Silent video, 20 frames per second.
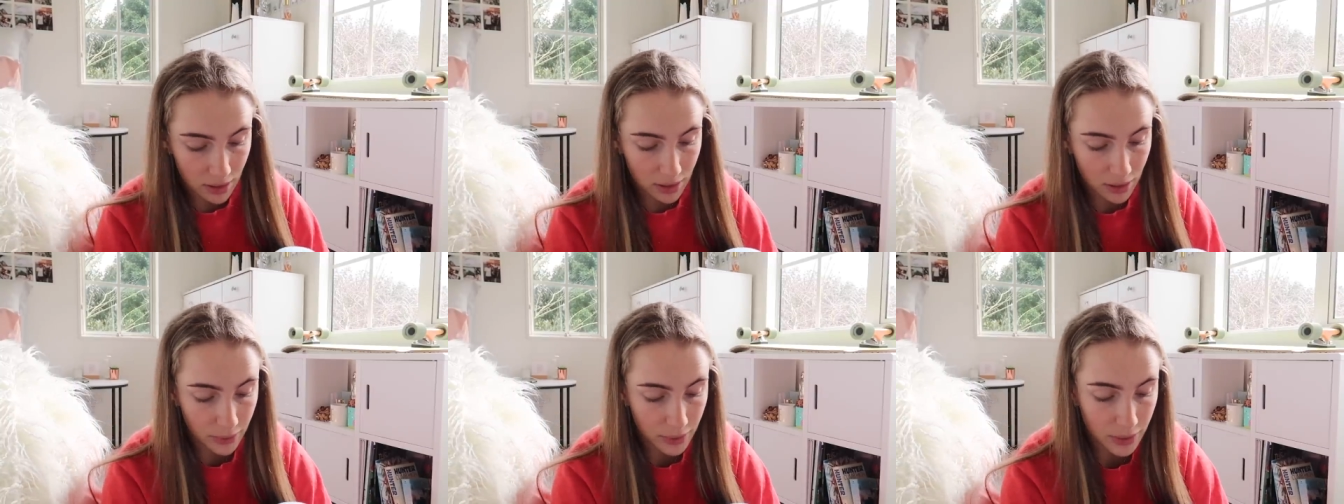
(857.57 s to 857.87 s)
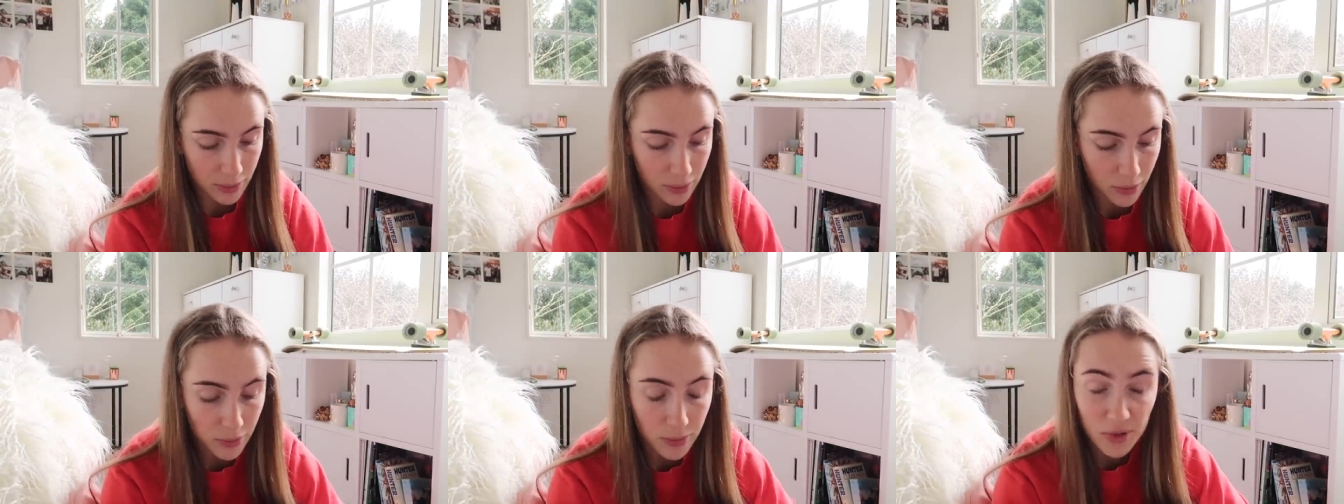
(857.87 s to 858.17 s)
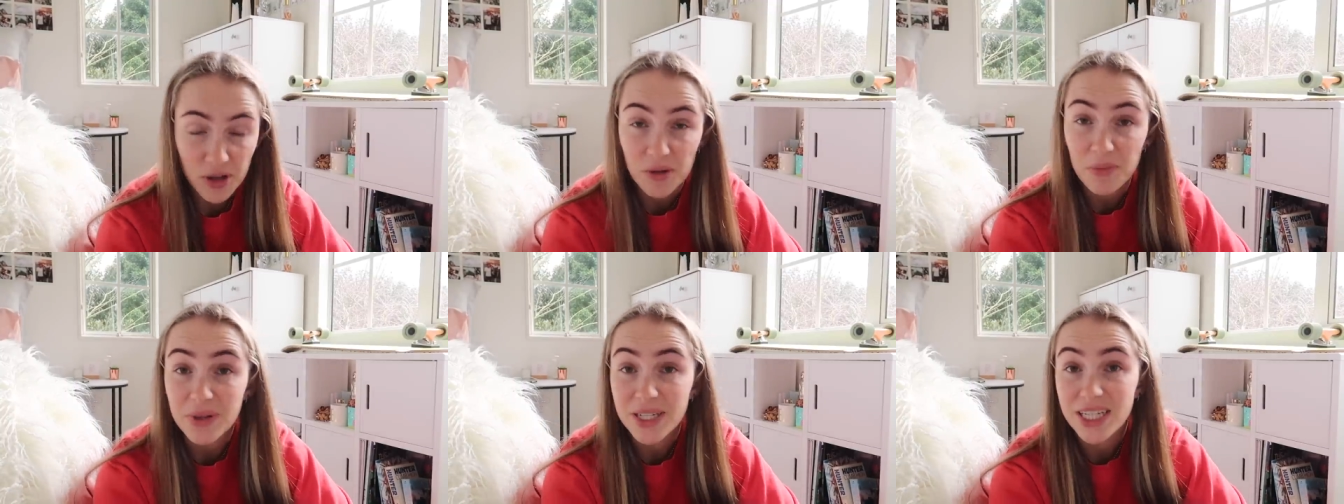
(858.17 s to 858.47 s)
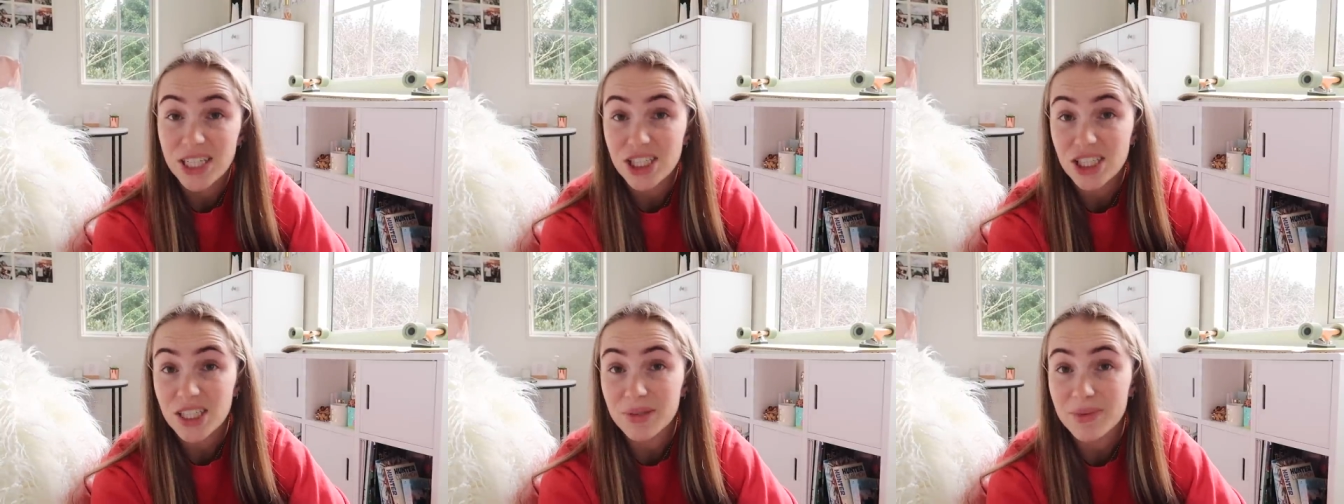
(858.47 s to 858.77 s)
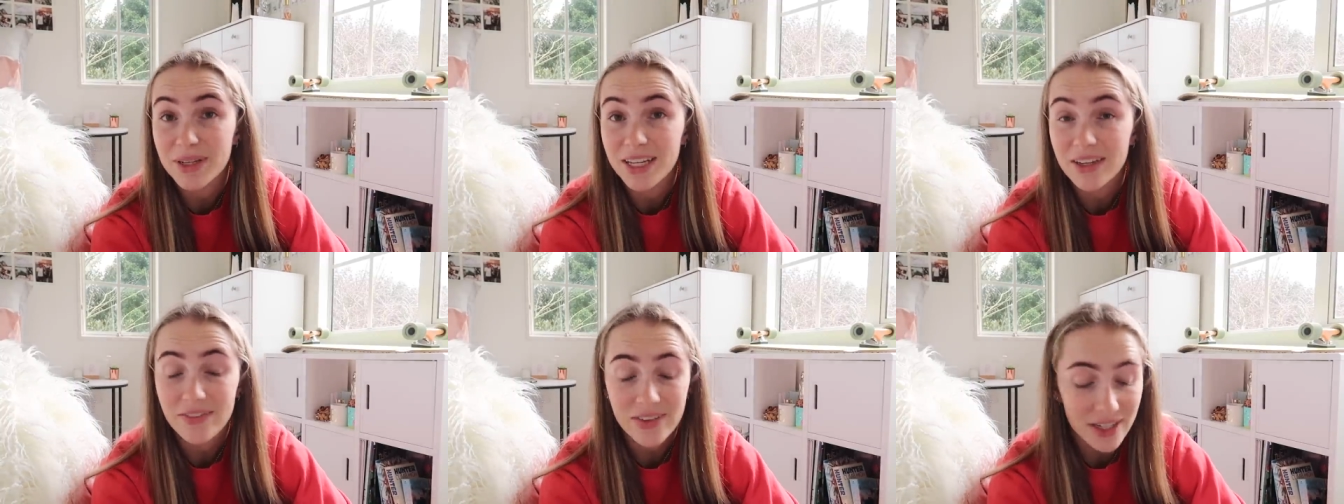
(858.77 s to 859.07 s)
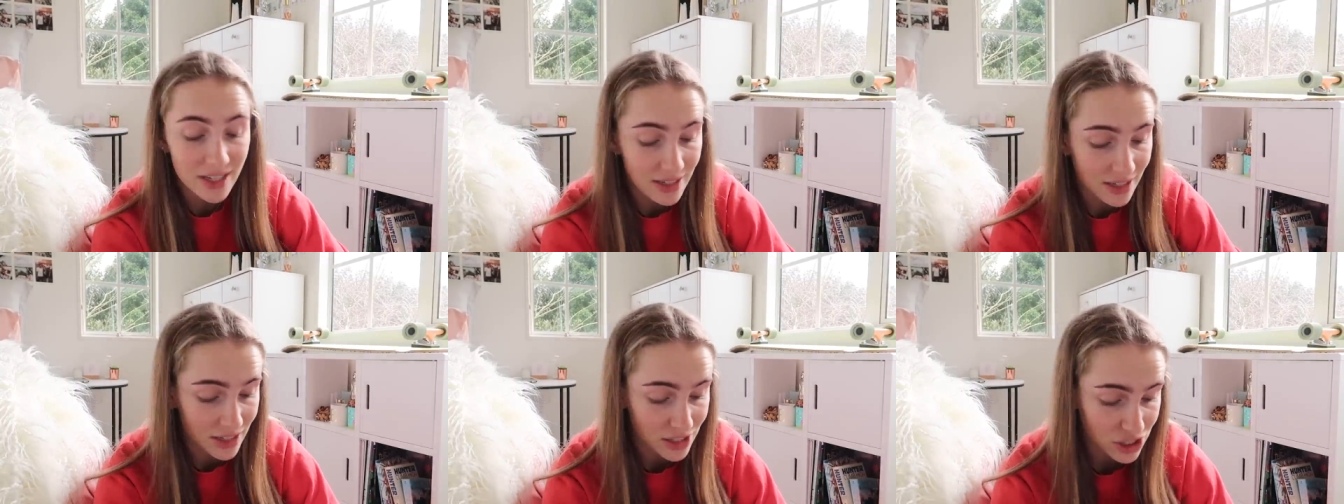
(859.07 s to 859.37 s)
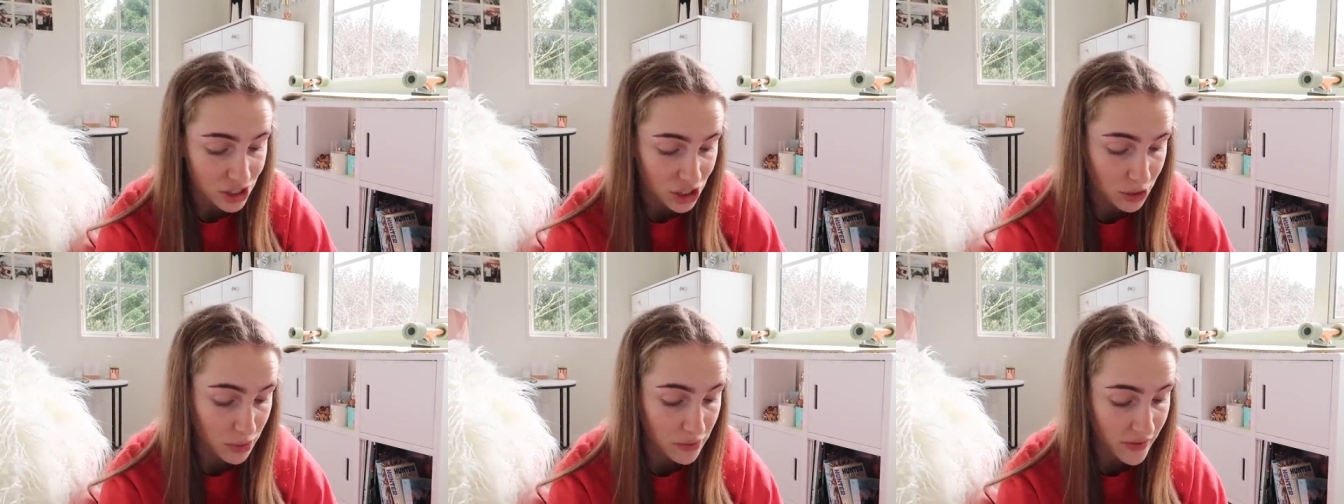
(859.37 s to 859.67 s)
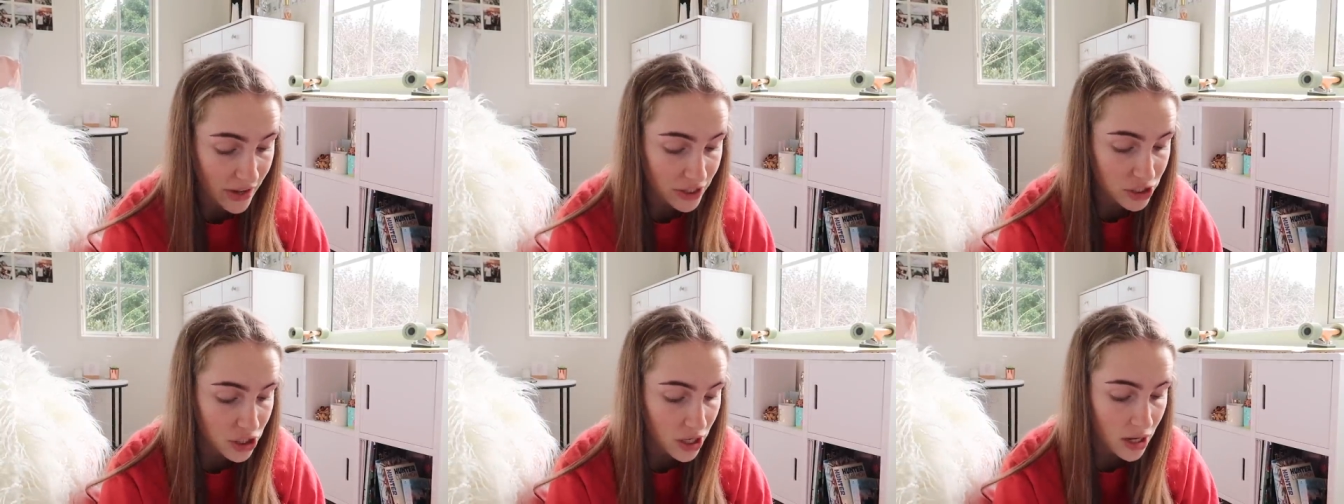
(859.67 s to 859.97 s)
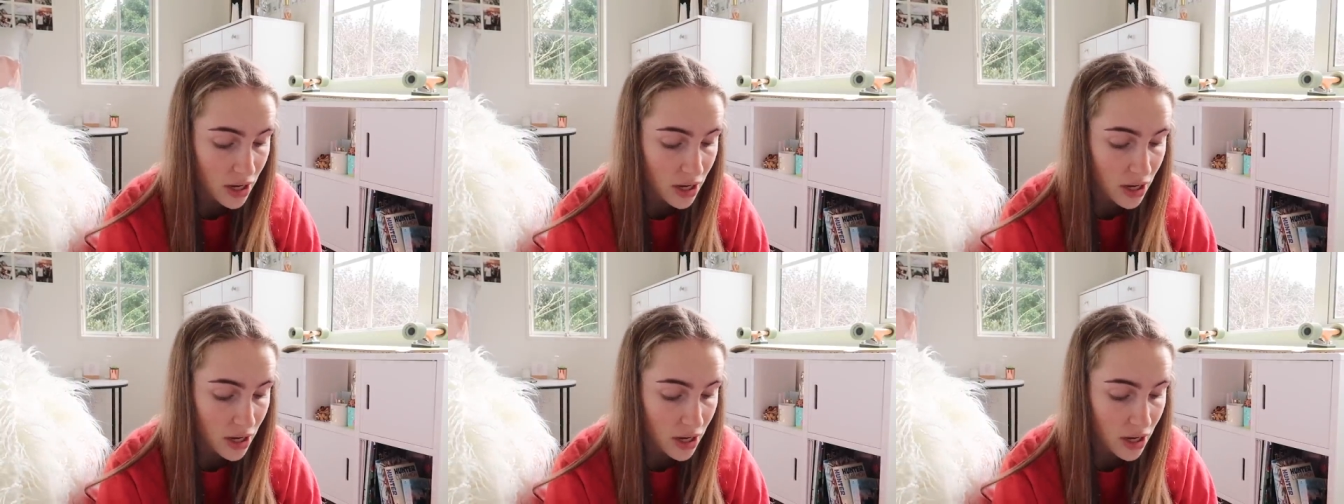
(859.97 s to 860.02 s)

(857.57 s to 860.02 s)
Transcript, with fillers: that we could potentially be living in next year.